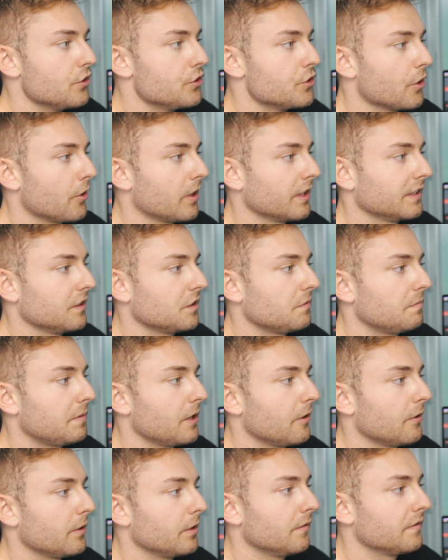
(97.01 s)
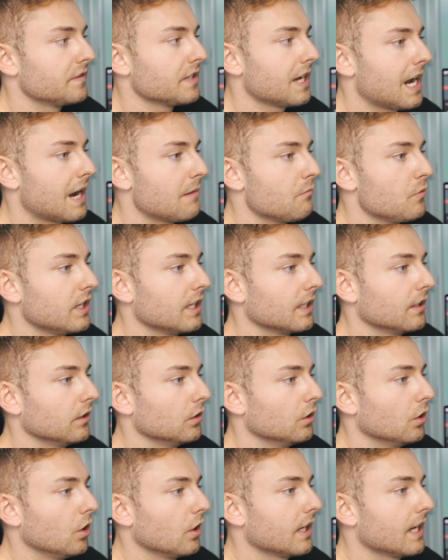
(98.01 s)
During this period of time, we
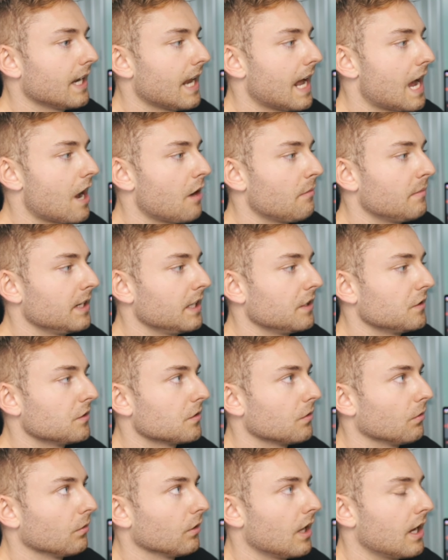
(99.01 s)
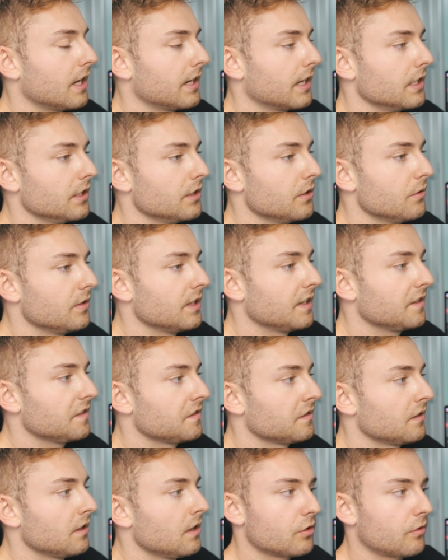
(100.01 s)
can look at how many Solana
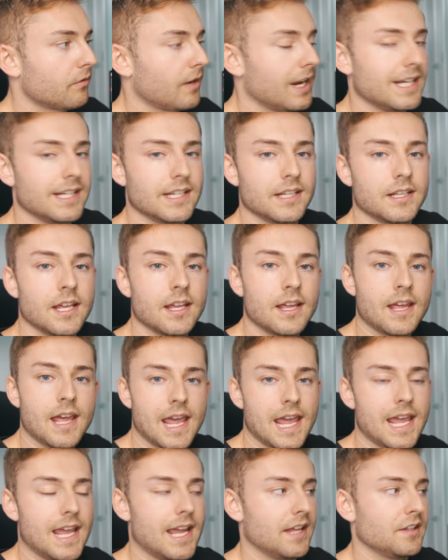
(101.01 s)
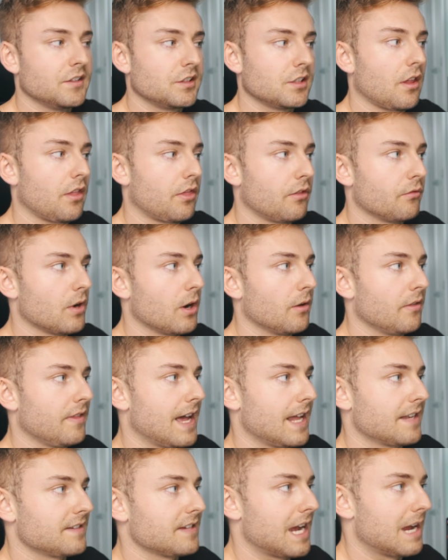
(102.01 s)
units traded hands throughout
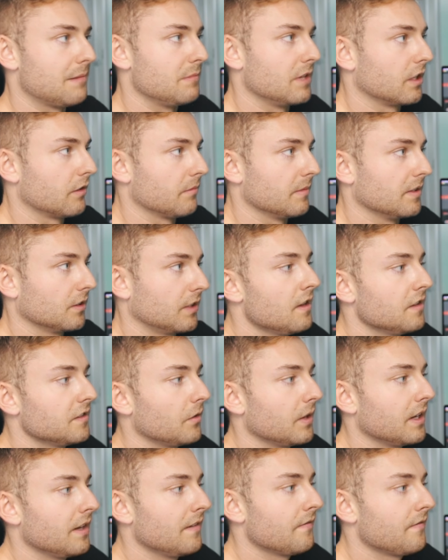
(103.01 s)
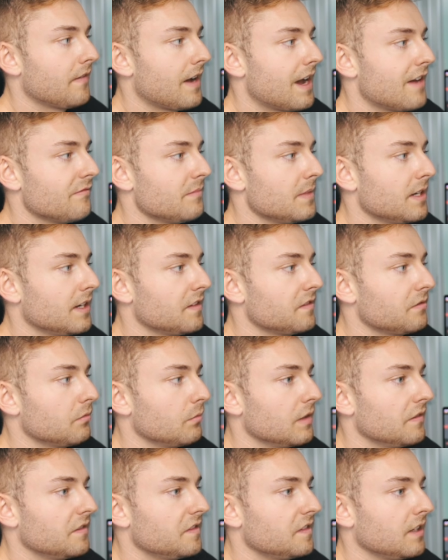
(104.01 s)
that time increment. So in 5 minutes,
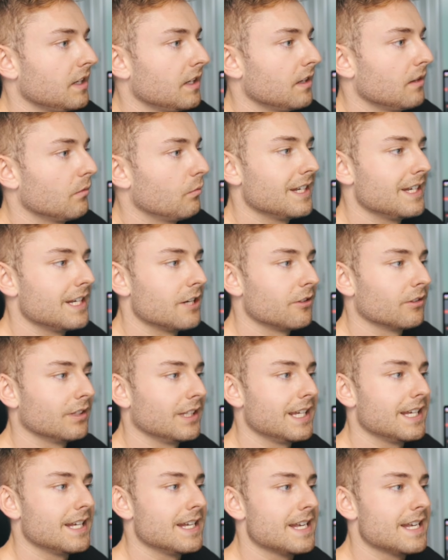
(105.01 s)
we've seen nearly